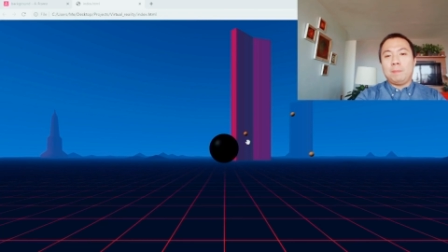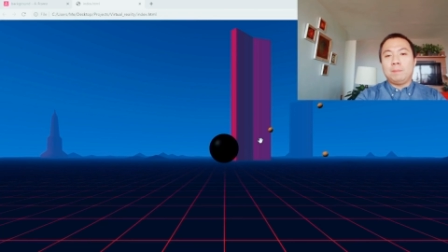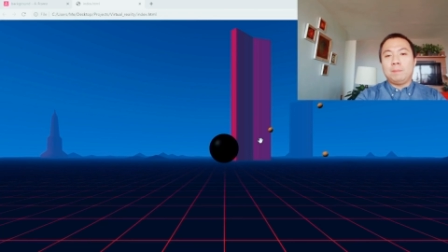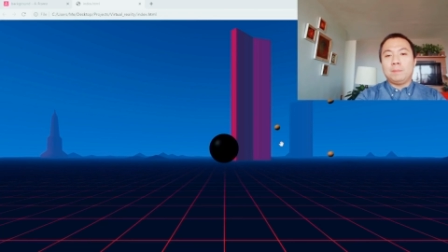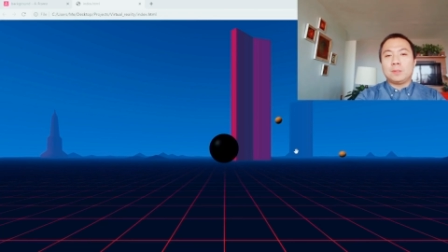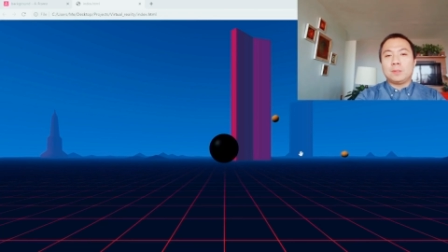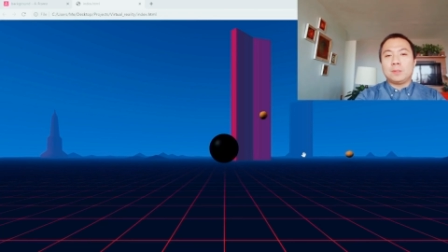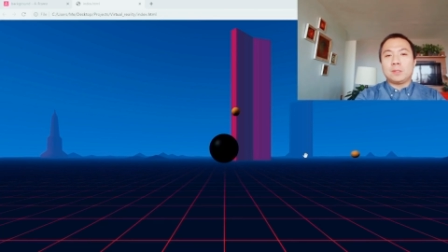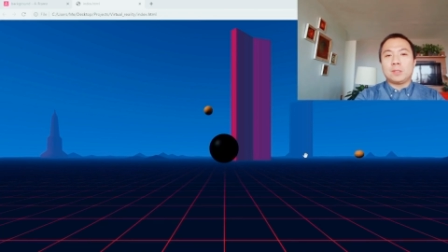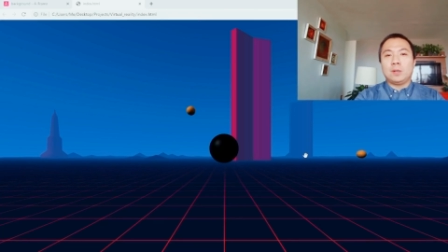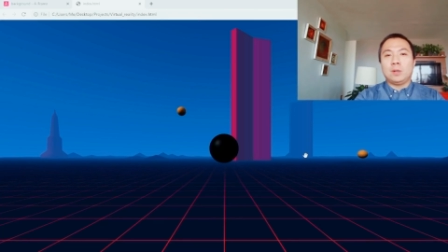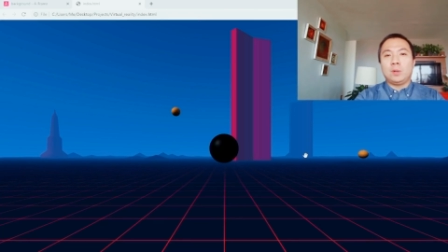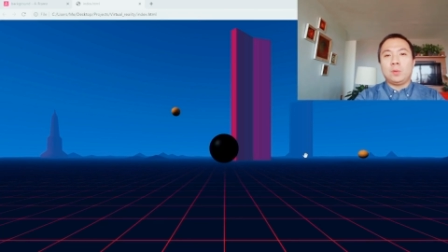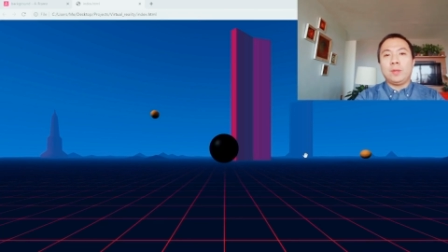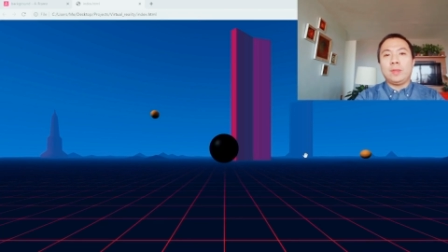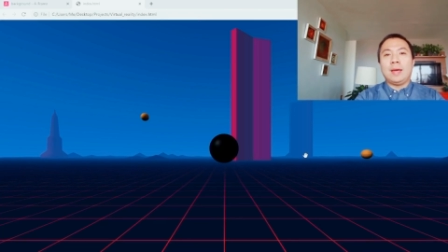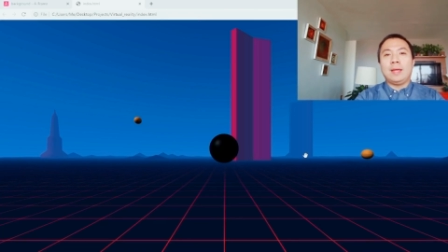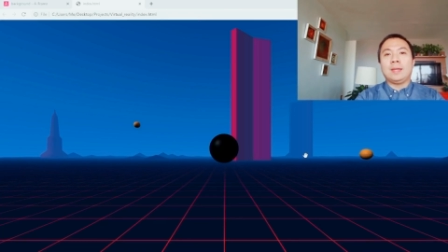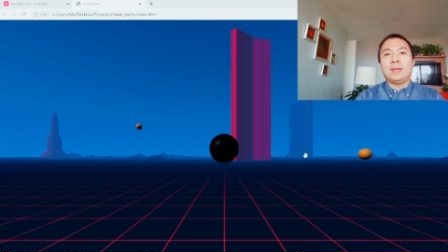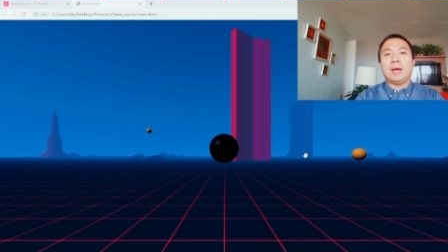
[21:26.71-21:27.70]
So with
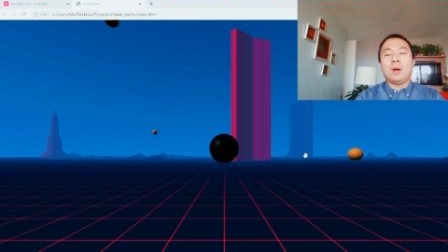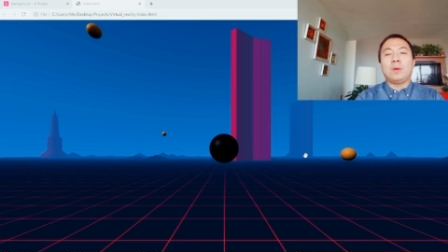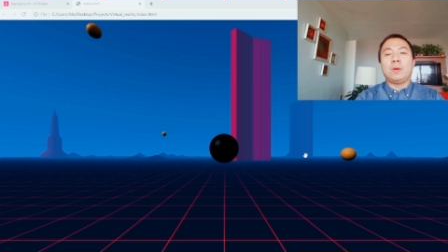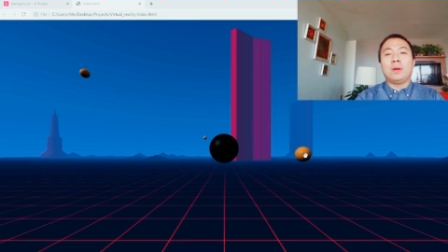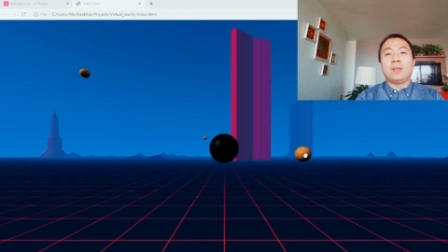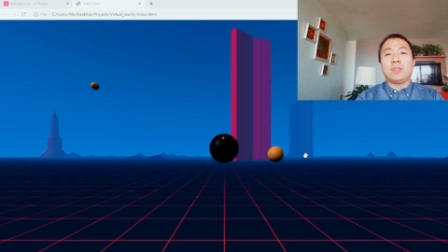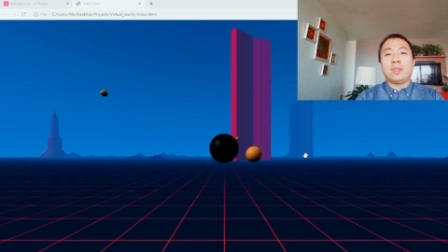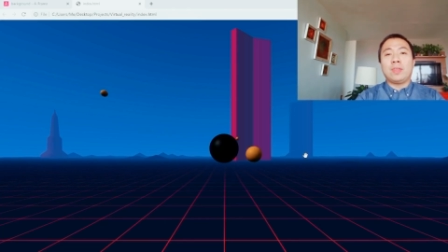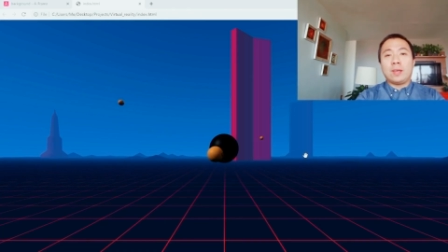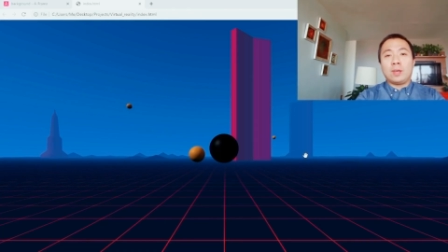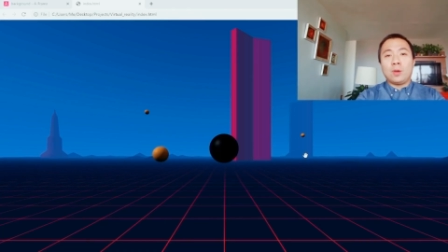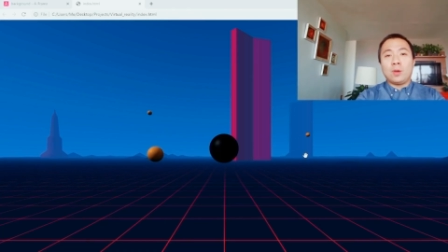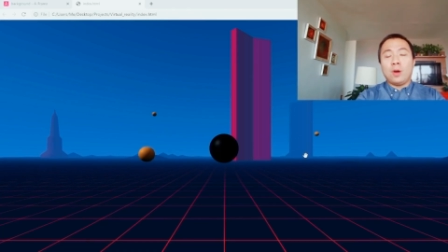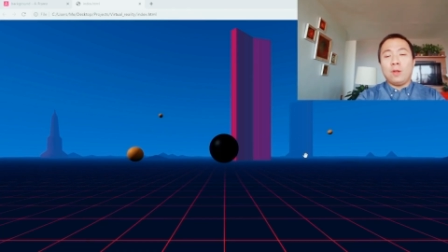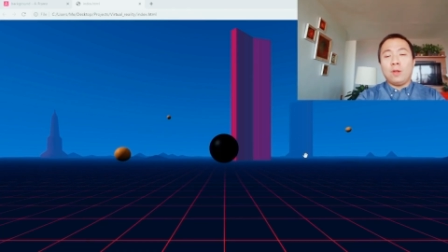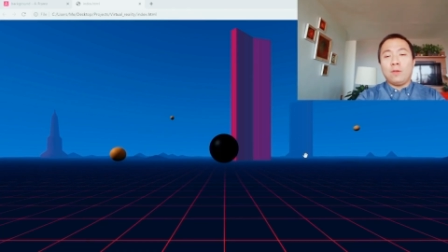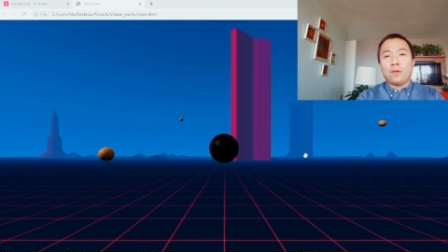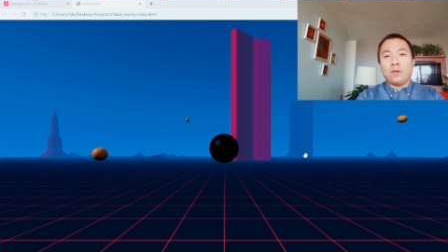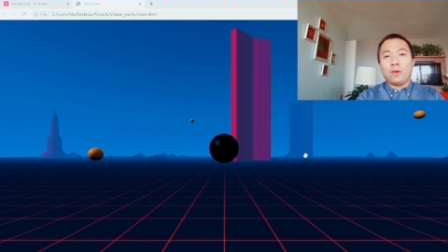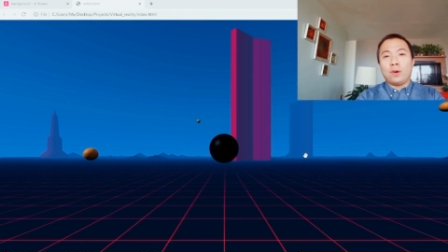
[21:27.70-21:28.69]
that, I want to thank you
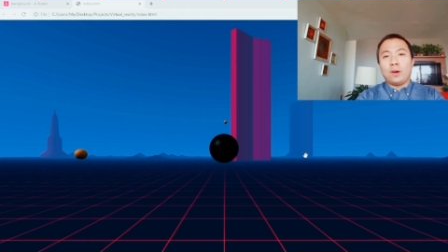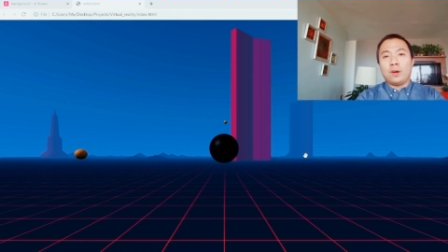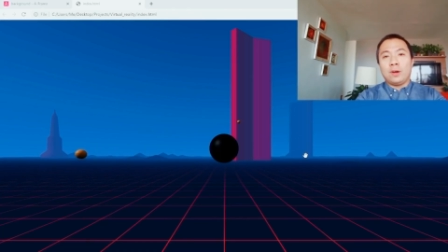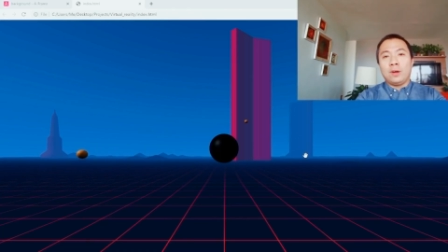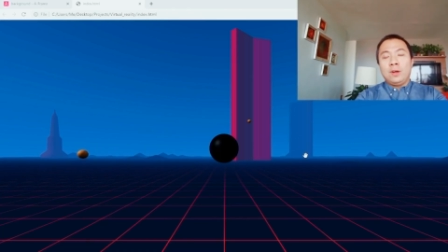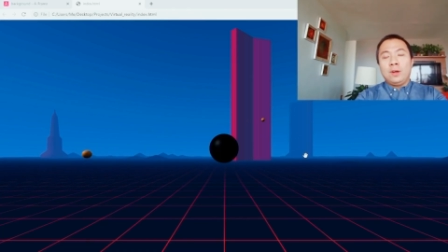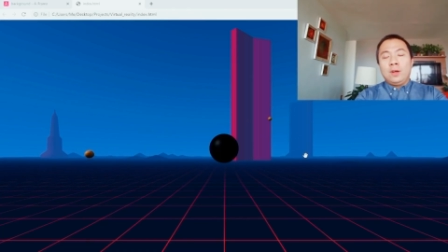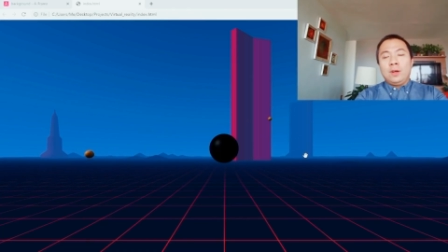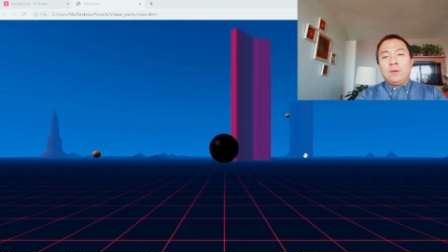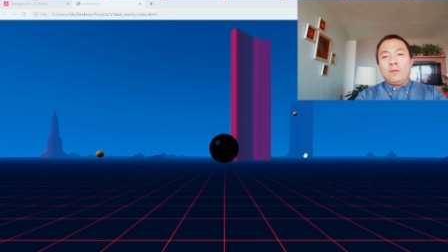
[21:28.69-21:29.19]
all for